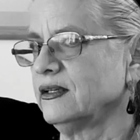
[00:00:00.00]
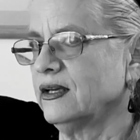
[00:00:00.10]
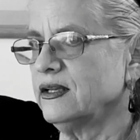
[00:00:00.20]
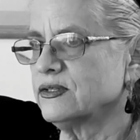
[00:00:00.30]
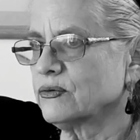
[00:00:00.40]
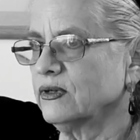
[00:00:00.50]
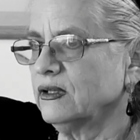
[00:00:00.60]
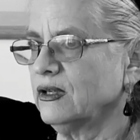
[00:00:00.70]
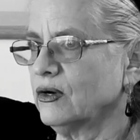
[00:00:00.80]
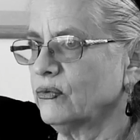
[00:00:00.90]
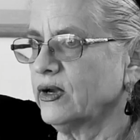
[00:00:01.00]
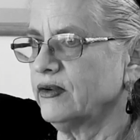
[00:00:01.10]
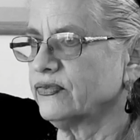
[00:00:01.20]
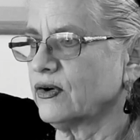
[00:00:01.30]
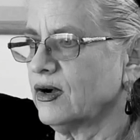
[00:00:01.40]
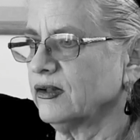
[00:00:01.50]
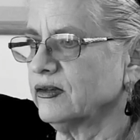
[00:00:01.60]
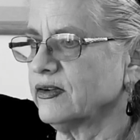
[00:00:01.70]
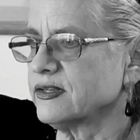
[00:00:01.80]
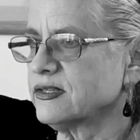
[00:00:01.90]
And it's really a way for all
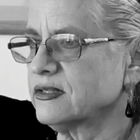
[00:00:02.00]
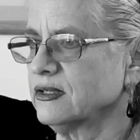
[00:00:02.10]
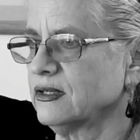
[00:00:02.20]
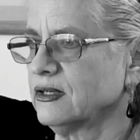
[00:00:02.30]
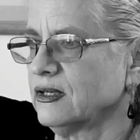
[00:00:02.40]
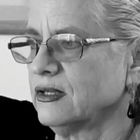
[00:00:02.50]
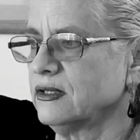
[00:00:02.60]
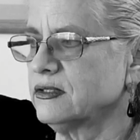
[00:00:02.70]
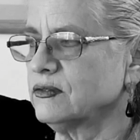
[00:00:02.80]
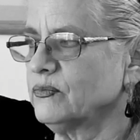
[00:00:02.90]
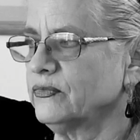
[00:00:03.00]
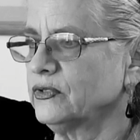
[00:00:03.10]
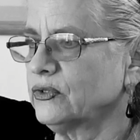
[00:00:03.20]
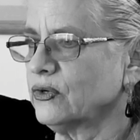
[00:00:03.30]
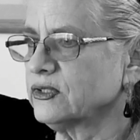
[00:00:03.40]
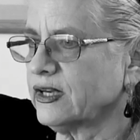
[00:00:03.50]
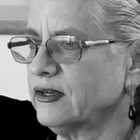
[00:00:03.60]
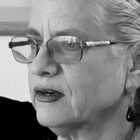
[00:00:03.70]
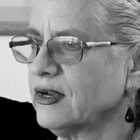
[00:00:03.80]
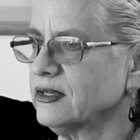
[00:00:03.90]
of us to grow
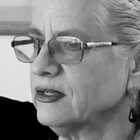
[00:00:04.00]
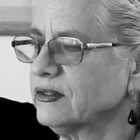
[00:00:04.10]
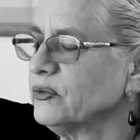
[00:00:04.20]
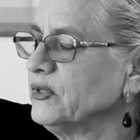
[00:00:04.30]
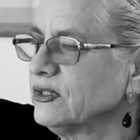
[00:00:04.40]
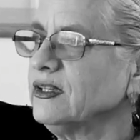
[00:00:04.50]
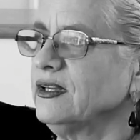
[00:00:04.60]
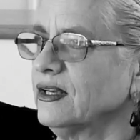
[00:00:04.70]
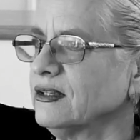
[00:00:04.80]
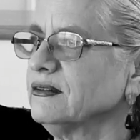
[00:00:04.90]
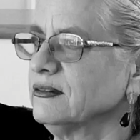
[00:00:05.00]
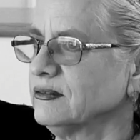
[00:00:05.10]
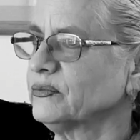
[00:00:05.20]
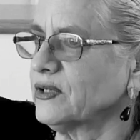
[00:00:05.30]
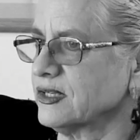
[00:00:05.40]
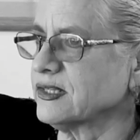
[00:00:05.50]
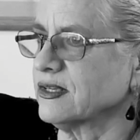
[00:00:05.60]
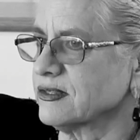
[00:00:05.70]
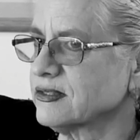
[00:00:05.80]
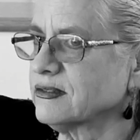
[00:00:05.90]
tighter in the community and process